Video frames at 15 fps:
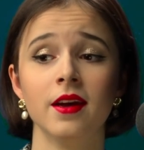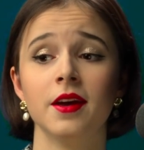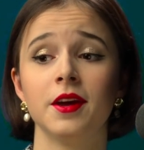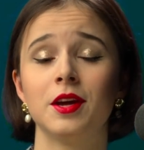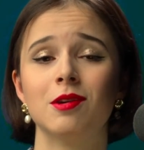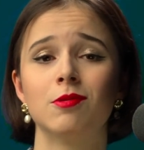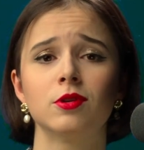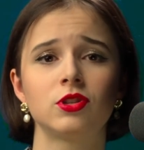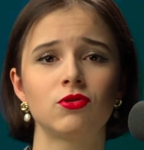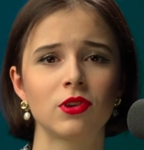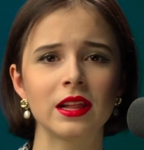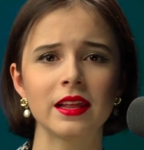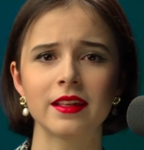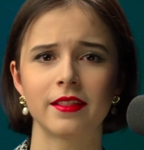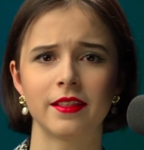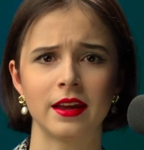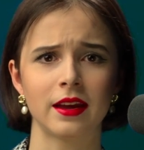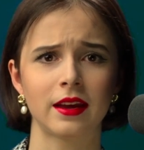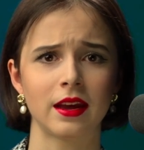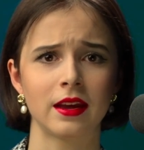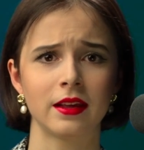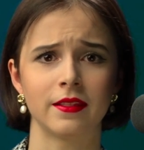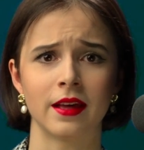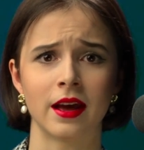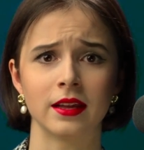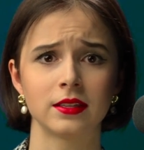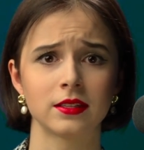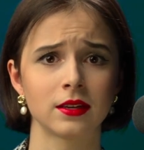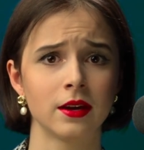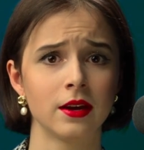He was really thinking
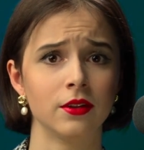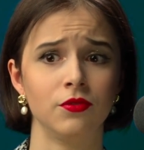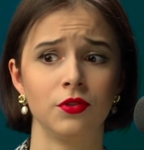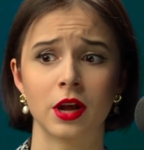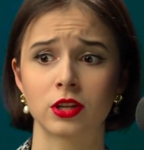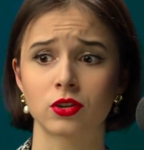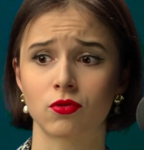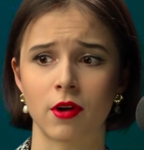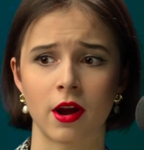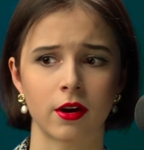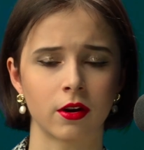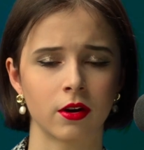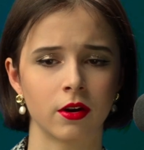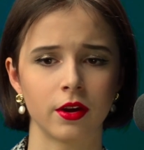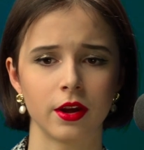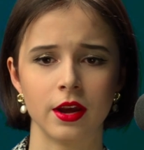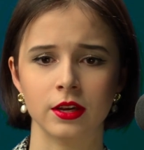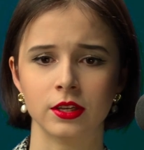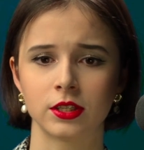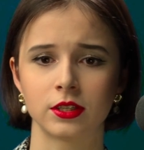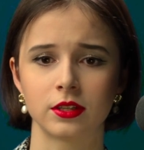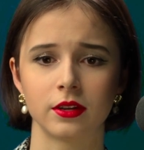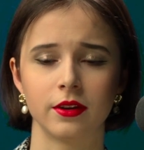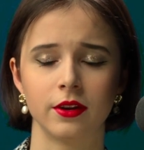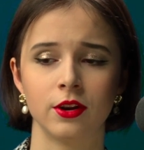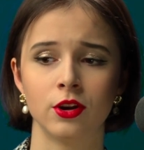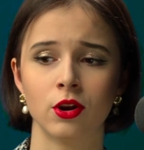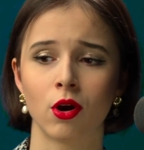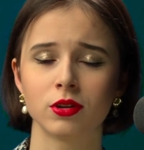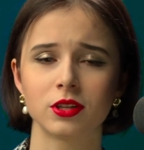that Nutcracker is
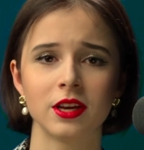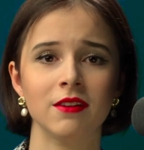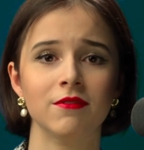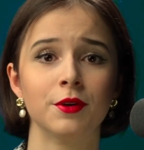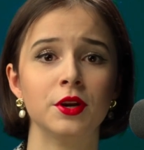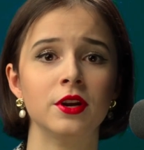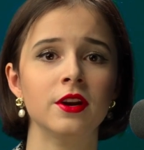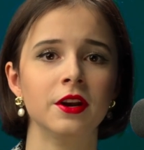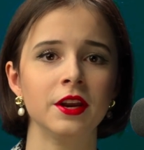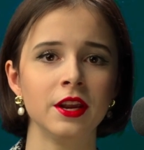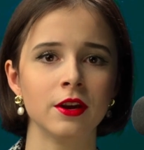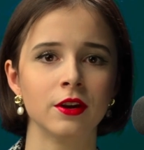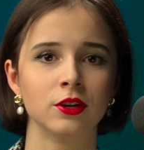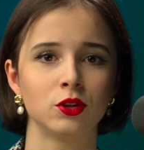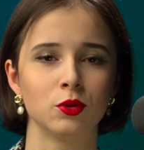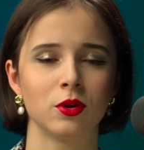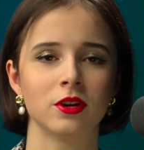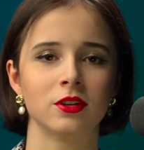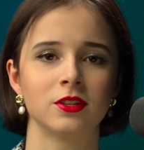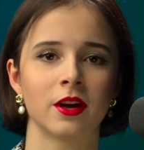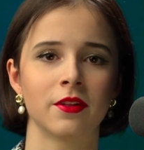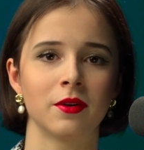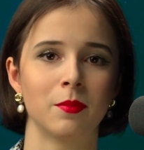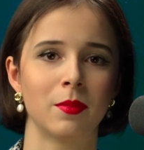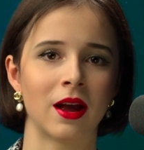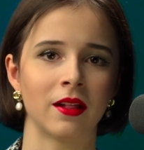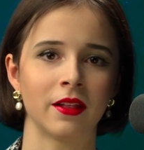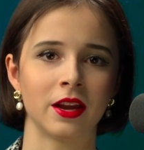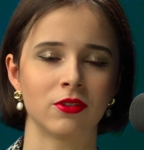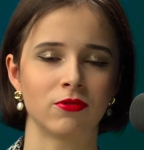not even near to his other
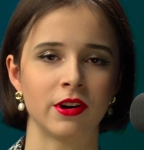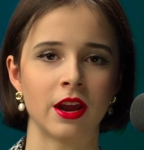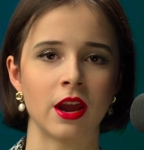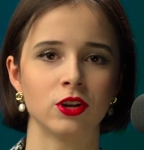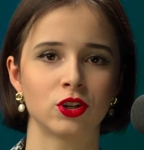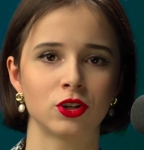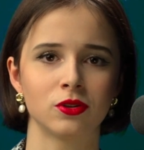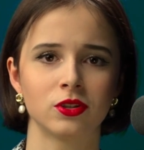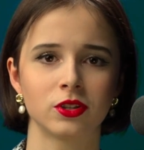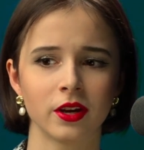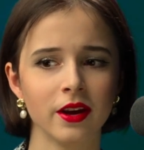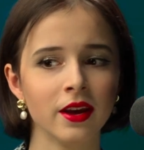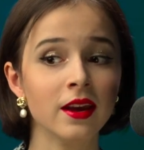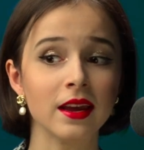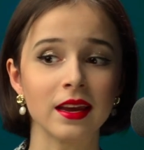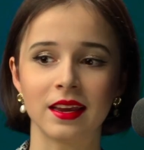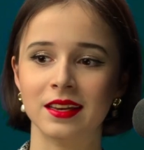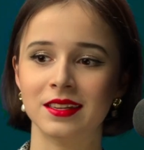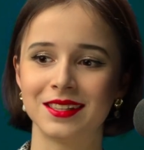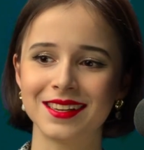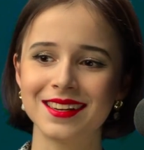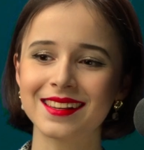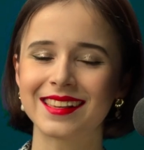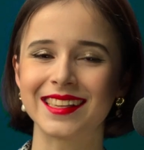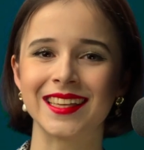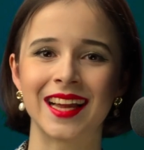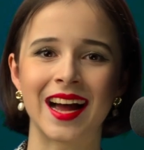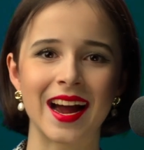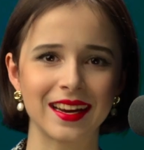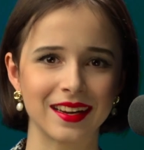ballet creations. He didn't
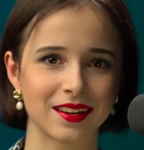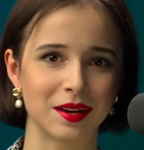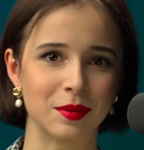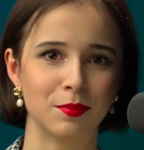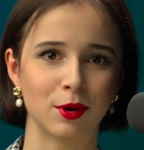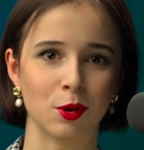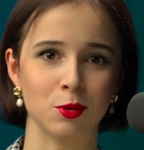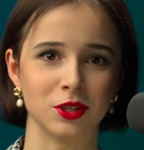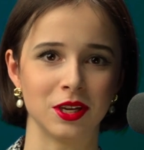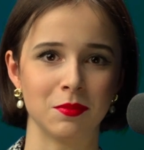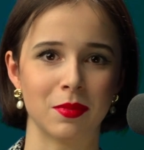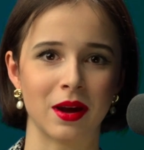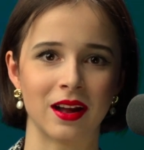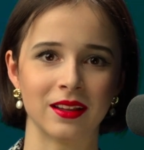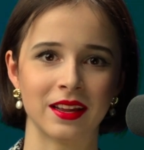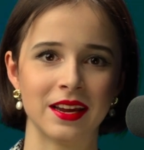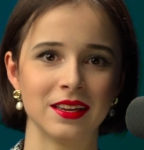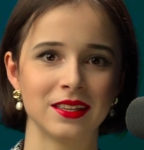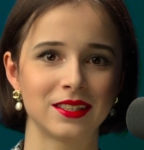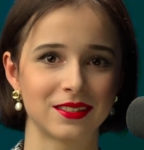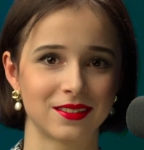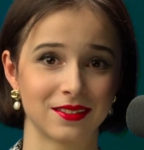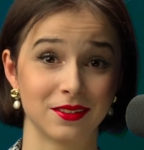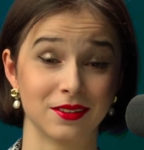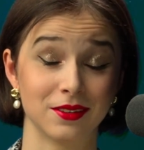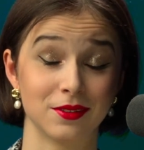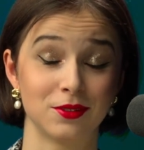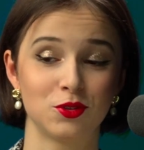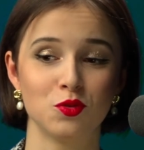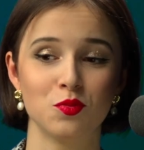like composing ballets
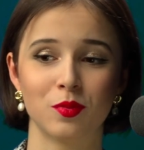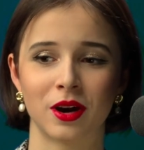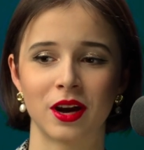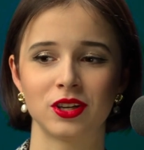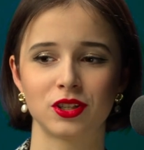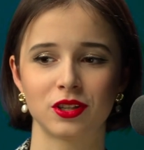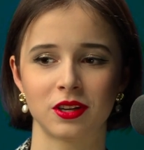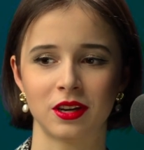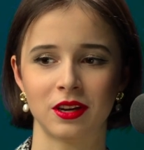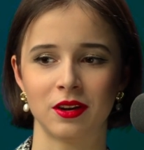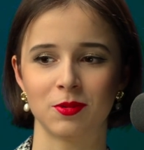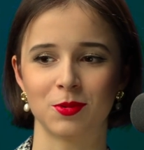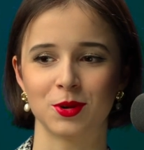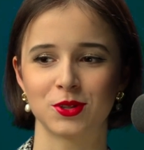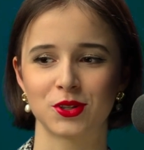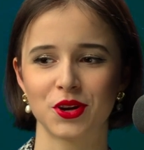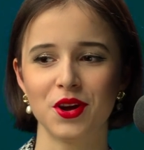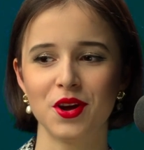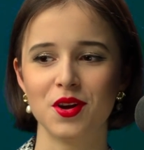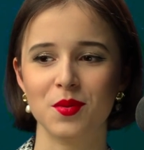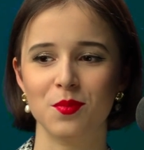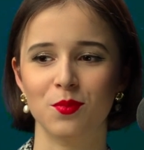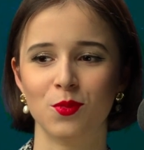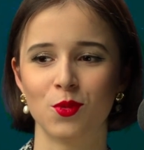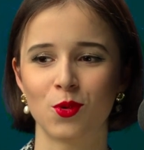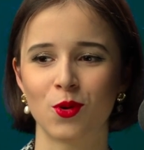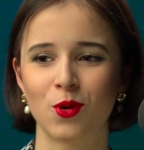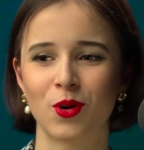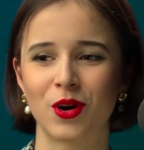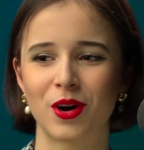too much. He was
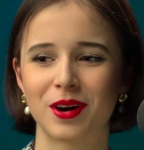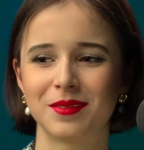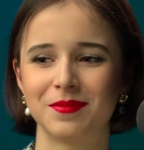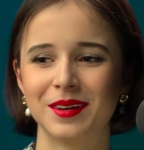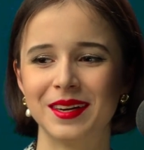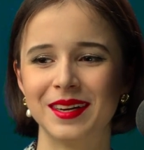more